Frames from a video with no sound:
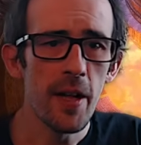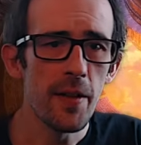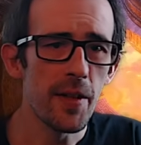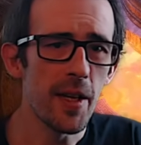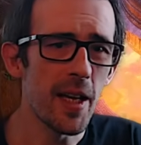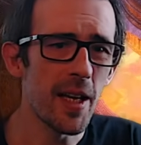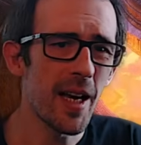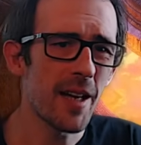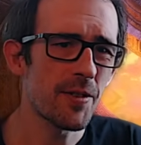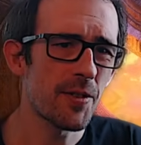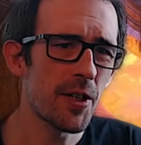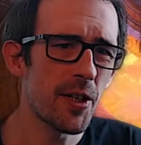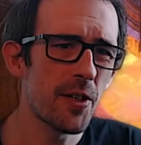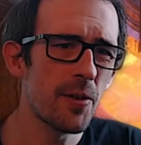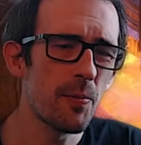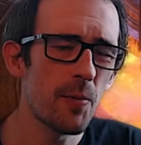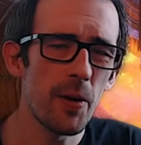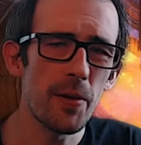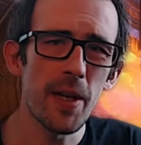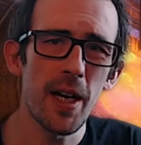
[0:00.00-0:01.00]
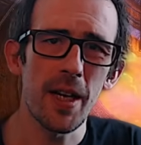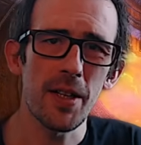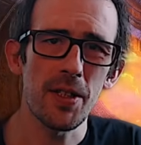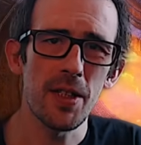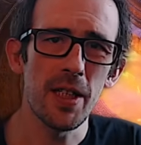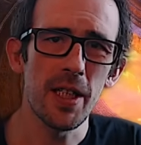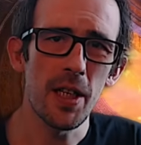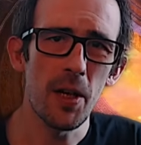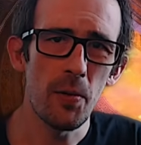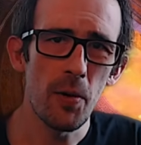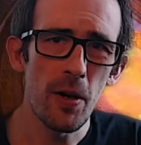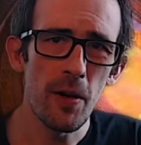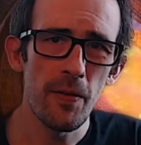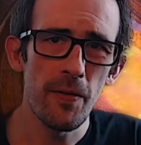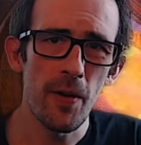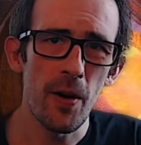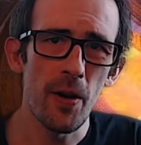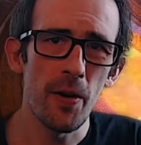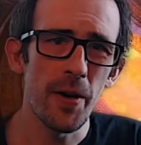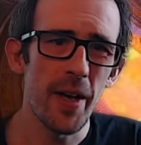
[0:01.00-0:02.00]
The Electrocute won't actually go
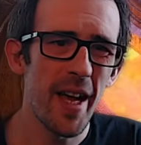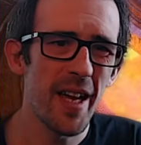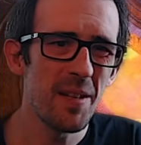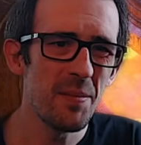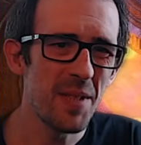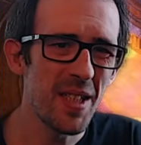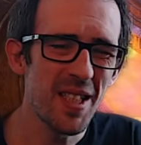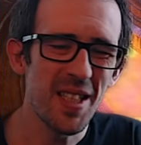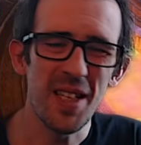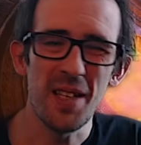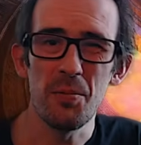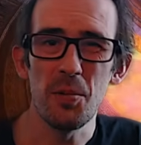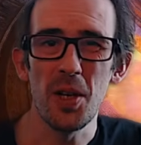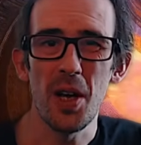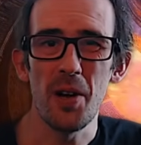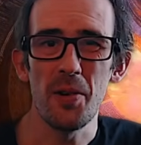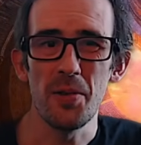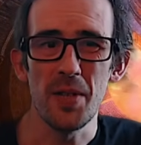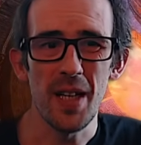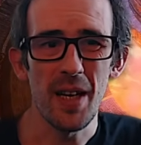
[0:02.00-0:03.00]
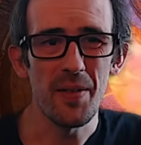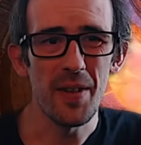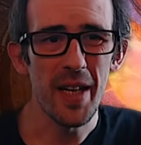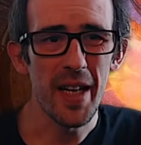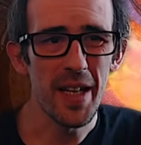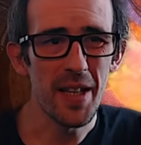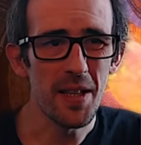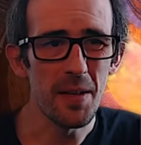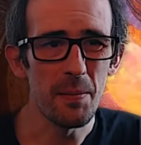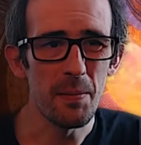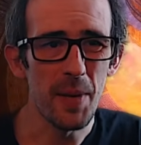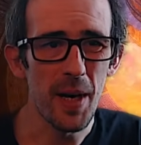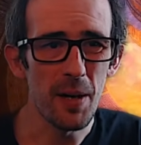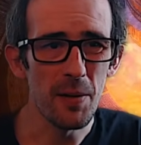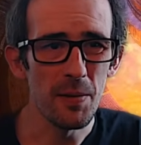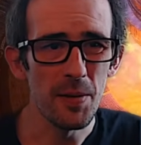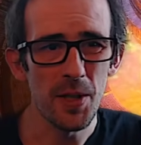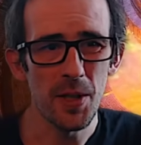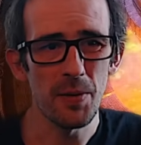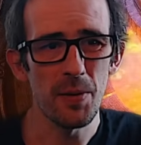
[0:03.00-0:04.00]
off on enemies. It will only ever hit the
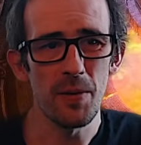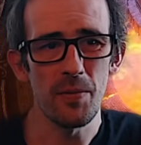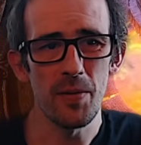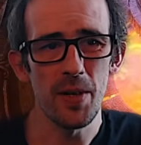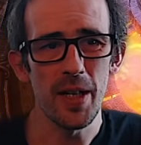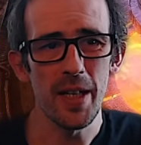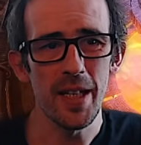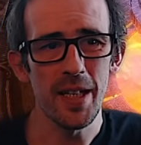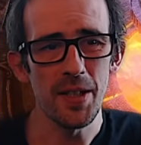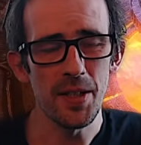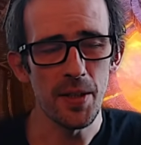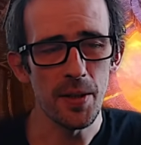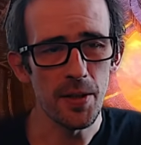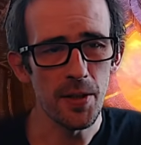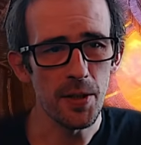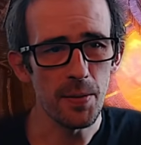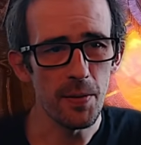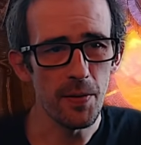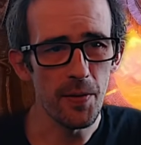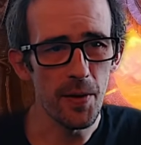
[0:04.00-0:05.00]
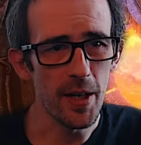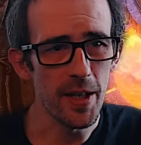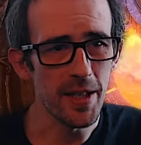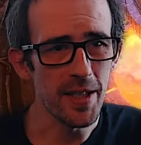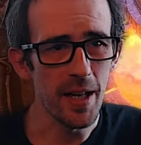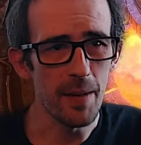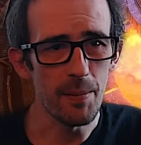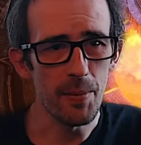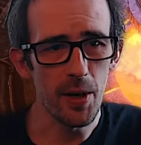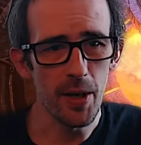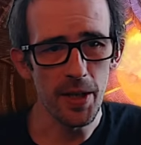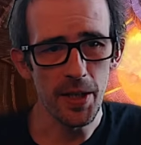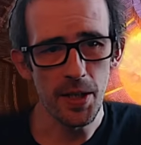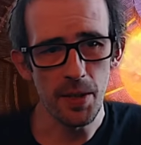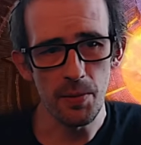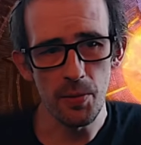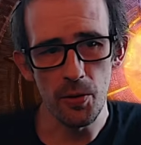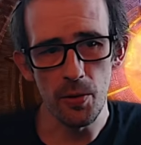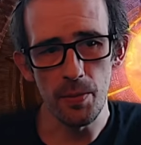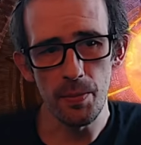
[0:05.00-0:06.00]
bell, so it really is just providing that blind
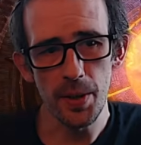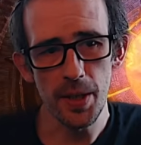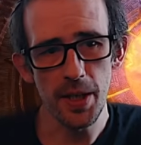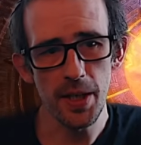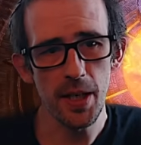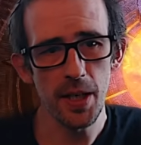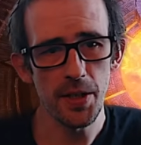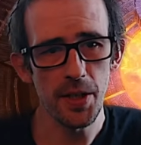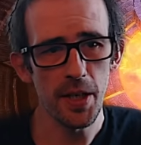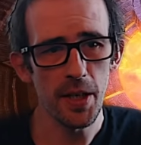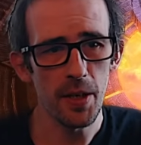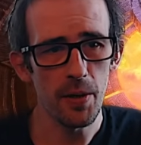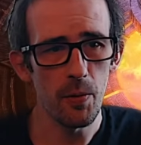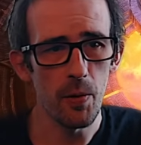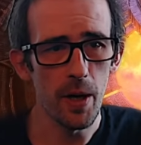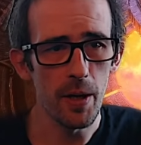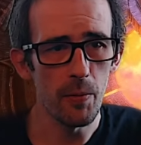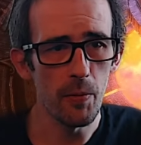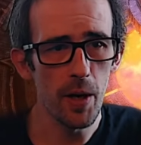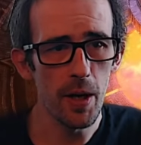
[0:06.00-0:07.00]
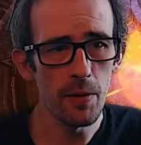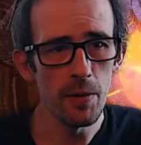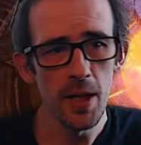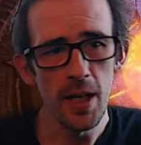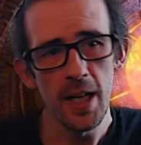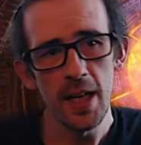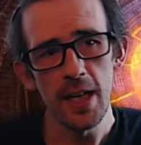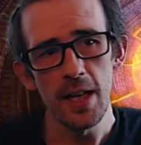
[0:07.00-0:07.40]
support, but it does it quite well.